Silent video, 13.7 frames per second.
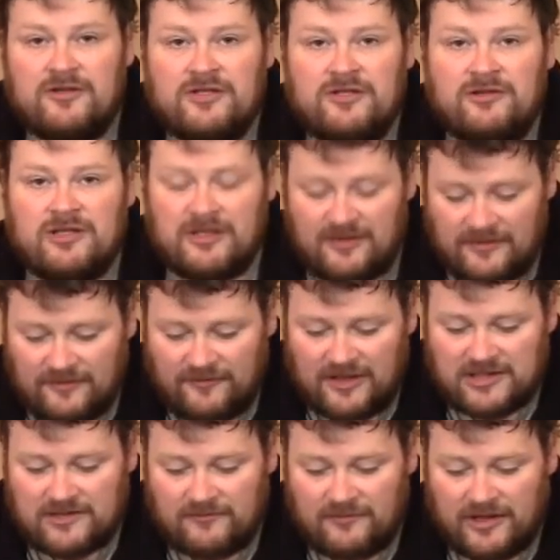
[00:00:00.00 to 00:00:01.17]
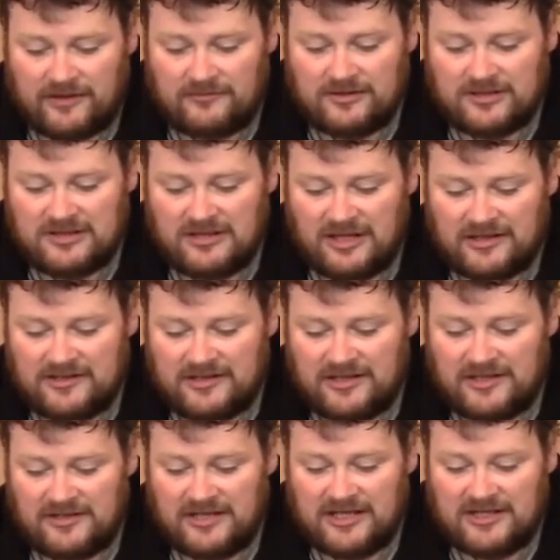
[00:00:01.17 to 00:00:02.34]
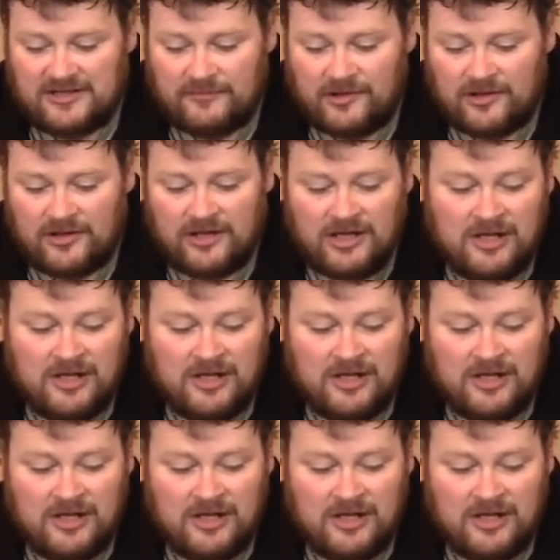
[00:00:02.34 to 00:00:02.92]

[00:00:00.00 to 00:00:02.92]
shooting a faster round like the HMR.